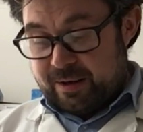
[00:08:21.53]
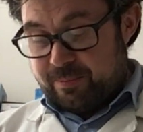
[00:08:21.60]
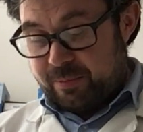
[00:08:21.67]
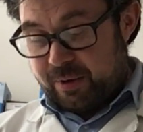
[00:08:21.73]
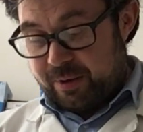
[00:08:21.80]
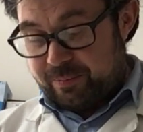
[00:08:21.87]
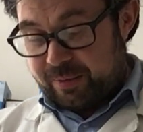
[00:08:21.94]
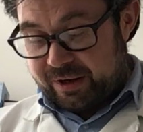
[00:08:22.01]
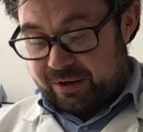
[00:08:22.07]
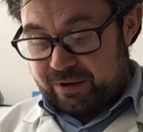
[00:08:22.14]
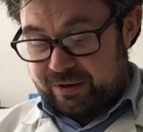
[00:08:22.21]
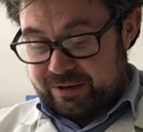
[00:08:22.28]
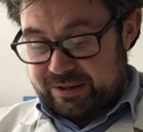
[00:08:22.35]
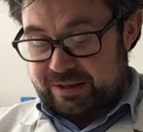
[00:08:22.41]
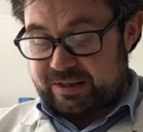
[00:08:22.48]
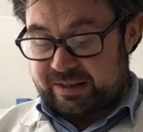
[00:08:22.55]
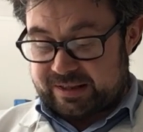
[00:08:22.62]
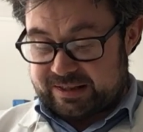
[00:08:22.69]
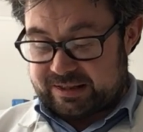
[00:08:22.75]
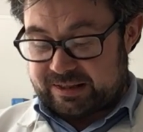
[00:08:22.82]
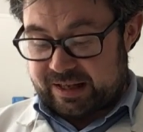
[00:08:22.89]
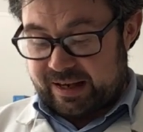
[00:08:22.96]
but because the
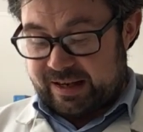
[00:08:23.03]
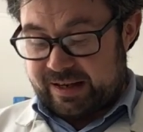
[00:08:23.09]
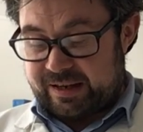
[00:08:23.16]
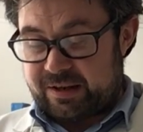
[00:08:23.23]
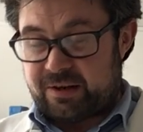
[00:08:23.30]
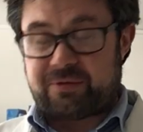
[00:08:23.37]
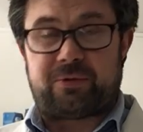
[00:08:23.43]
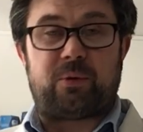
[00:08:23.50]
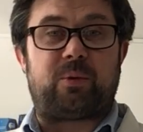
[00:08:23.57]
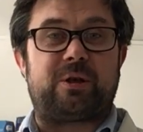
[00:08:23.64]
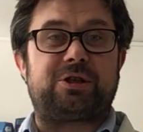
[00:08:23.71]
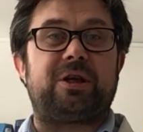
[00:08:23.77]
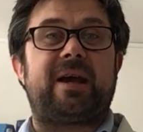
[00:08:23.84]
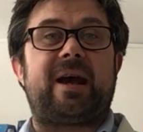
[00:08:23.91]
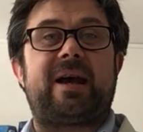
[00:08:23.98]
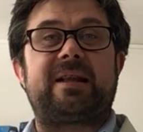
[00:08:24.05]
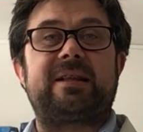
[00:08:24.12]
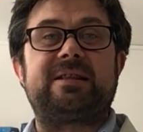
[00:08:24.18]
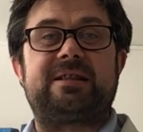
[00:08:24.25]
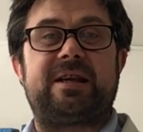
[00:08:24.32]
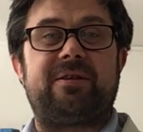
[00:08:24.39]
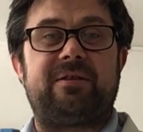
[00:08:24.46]
sink for washing
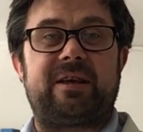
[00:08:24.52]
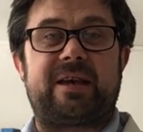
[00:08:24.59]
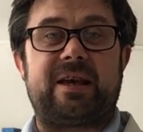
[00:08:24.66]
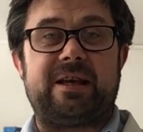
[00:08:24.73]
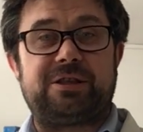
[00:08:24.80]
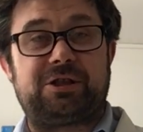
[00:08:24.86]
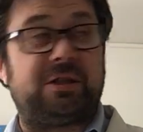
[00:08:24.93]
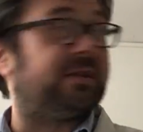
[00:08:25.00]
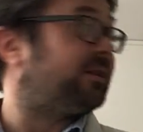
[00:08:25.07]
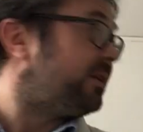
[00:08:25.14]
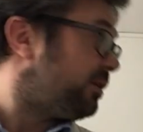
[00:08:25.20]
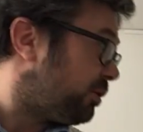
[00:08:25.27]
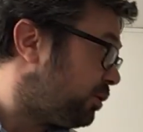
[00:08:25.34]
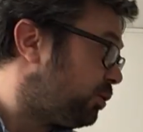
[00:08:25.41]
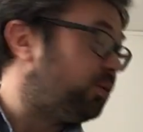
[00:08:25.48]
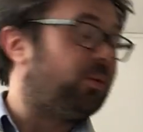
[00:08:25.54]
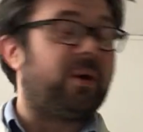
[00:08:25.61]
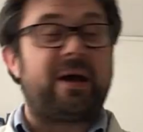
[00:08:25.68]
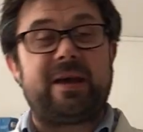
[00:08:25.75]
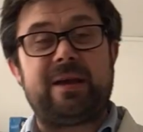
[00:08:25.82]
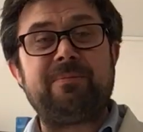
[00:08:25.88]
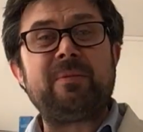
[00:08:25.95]
hands here in the kitchen is in the
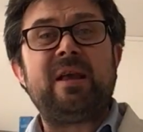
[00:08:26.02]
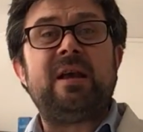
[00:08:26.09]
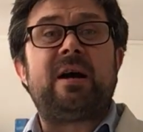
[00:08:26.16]
hallway,